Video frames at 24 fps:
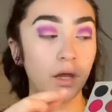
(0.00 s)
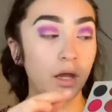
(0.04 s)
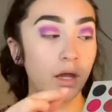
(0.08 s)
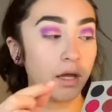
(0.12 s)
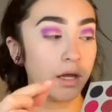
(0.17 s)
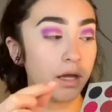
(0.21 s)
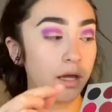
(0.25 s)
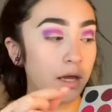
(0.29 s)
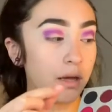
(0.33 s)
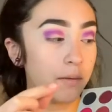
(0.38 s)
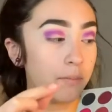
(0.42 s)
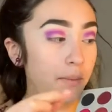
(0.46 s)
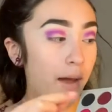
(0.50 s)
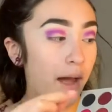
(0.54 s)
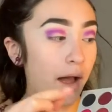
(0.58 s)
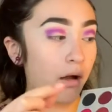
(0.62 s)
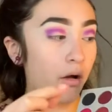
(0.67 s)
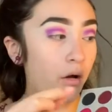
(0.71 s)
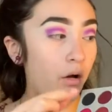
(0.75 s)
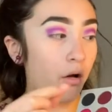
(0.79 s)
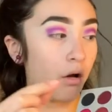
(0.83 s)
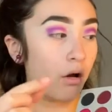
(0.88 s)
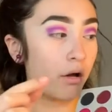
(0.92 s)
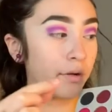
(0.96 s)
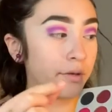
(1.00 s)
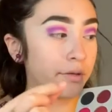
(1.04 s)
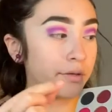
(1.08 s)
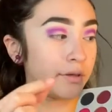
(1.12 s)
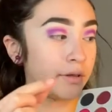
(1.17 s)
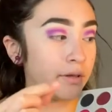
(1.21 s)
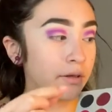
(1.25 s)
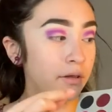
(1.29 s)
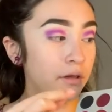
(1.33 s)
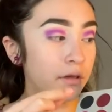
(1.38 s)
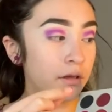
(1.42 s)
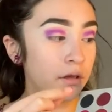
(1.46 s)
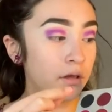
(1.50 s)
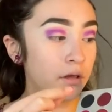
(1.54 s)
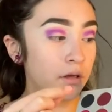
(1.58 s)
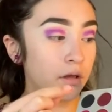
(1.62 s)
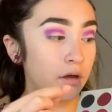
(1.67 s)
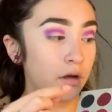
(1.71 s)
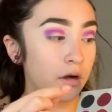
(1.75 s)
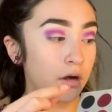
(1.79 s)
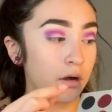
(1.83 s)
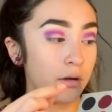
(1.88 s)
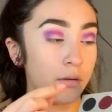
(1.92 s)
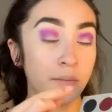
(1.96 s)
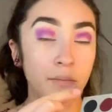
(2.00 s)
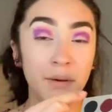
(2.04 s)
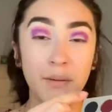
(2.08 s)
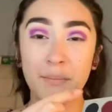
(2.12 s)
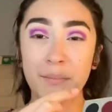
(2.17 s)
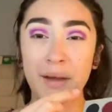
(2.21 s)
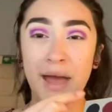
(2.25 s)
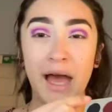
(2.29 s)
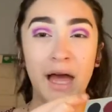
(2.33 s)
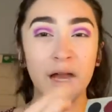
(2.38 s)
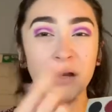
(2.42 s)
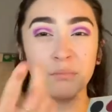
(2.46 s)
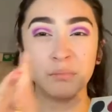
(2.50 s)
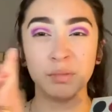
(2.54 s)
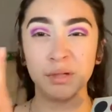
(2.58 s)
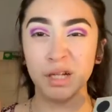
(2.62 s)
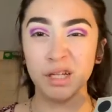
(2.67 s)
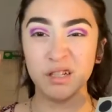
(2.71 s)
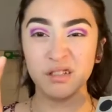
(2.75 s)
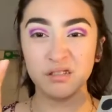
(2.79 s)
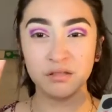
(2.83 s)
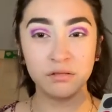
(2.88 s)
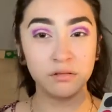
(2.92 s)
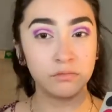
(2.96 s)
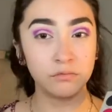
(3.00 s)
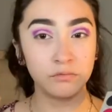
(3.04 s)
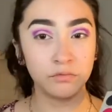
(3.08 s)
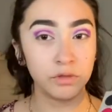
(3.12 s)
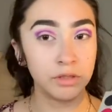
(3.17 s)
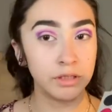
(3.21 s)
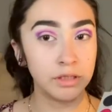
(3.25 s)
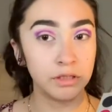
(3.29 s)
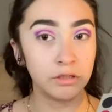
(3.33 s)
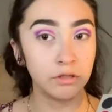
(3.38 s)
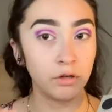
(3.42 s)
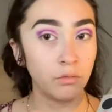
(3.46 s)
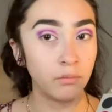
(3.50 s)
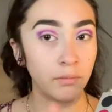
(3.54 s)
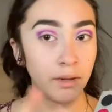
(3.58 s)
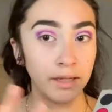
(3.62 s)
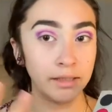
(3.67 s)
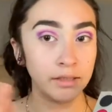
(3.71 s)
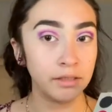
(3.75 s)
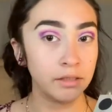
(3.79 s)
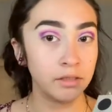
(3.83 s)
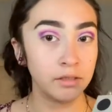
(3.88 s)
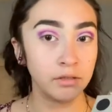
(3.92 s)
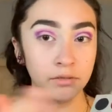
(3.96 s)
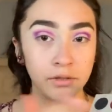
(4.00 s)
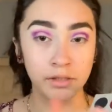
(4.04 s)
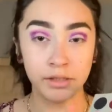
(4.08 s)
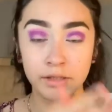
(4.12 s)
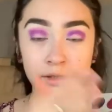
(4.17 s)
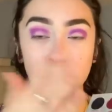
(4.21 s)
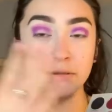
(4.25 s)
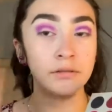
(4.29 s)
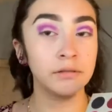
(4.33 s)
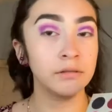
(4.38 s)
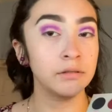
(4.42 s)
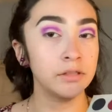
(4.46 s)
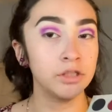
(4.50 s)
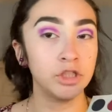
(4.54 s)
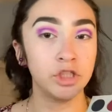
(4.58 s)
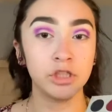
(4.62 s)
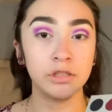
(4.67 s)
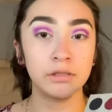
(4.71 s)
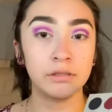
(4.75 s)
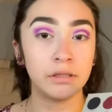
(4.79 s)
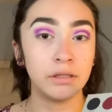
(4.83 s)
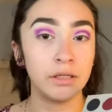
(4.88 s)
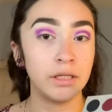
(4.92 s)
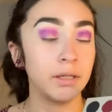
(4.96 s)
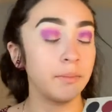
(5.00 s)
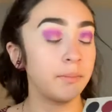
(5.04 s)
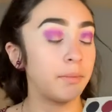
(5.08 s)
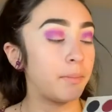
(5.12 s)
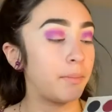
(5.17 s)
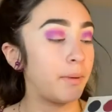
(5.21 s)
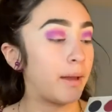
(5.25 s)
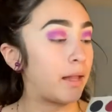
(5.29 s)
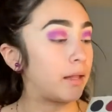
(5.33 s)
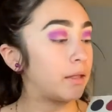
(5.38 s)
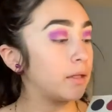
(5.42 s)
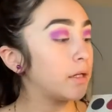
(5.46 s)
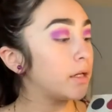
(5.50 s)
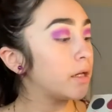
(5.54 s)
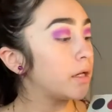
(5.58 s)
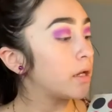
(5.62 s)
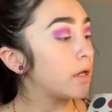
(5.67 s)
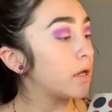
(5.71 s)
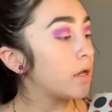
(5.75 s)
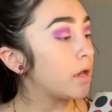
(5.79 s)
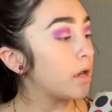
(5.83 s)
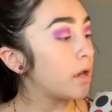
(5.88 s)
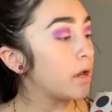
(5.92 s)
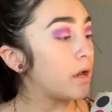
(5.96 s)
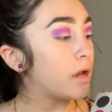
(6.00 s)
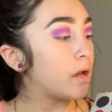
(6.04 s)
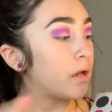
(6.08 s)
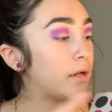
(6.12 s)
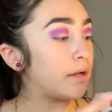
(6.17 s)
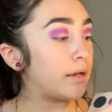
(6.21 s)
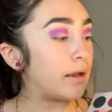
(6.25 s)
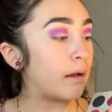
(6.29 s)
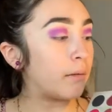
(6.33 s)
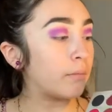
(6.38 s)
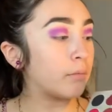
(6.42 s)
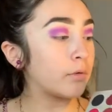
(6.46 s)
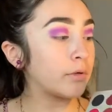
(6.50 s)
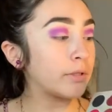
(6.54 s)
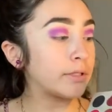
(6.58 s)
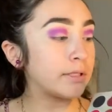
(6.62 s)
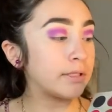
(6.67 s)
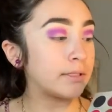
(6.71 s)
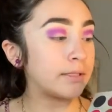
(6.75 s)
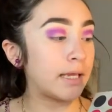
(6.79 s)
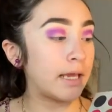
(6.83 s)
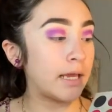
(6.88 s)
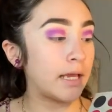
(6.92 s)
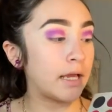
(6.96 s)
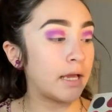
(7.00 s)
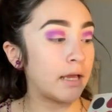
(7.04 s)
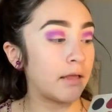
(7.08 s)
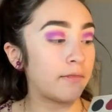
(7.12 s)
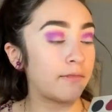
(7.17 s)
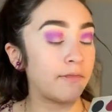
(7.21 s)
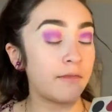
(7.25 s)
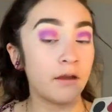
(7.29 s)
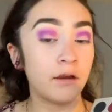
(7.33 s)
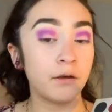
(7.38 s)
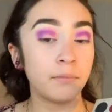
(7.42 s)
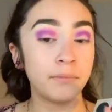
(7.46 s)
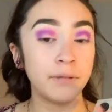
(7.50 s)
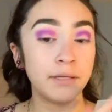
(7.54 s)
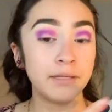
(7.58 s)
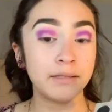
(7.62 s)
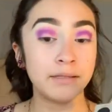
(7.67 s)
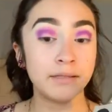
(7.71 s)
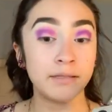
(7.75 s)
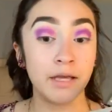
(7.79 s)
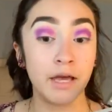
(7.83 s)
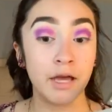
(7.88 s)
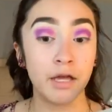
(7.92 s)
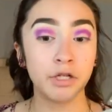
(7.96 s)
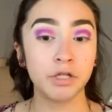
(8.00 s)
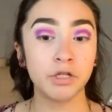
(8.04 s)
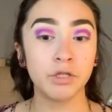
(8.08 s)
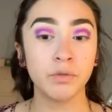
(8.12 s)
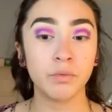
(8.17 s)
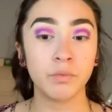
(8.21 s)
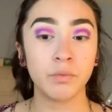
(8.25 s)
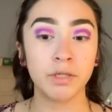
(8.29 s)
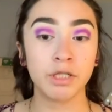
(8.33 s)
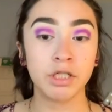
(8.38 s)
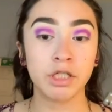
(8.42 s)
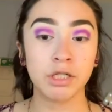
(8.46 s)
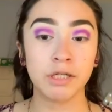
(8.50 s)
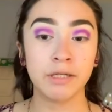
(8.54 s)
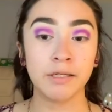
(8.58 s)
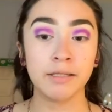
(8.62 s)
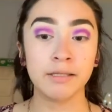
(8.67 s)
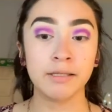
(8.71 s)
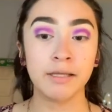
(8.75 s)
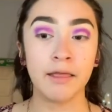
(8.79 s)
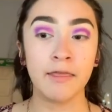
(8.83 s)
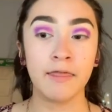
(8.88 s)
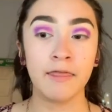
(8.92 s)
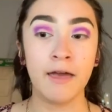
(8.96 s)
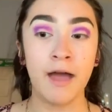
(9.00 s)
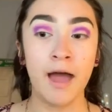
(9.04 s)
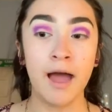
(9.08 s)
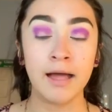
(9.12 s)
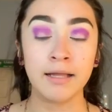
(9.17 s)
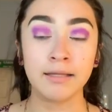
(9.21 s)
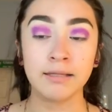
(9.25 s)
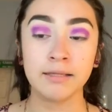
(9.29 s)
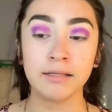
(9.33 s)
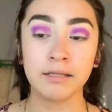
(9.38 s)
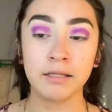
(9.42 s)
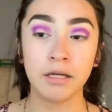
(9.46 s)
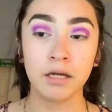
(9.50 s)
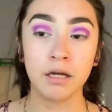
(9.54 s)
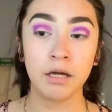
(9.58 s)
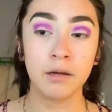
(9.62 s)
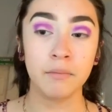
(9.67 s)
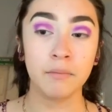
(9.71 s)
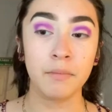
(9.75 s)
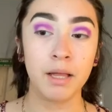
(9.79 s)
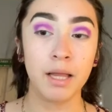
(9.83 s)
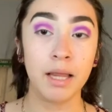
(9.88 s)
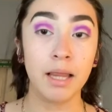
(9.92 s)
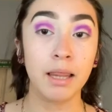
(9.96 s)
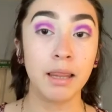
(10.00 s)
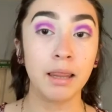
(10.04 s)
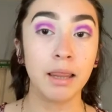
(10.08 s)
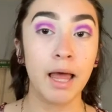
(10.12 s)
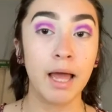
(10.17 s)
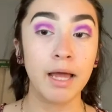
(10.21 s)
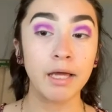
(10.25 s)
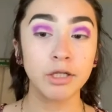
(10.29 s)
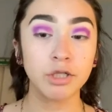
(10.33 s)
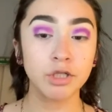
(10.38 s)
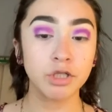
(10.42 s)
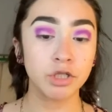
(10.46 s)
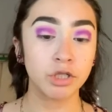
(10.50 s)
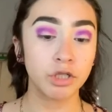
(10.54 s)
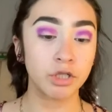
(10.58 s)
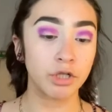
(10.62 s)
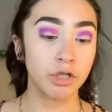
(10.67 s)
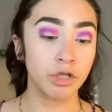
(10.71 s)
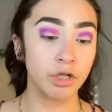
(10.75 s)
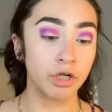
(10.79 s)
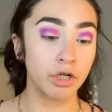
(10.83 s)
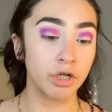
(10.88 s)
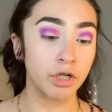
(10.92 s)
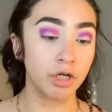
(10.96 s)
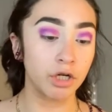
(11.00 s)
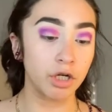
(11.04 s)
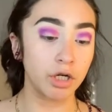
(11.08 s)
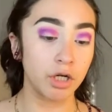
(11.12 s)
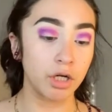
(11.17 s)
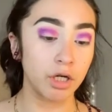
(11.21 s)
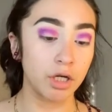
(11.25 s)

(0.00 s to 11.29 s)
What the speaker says: kickback on the pan, but I really don't mind it. You can easily just clean up a palette. Now I'm going to take Therapy Sesh, which is that lighter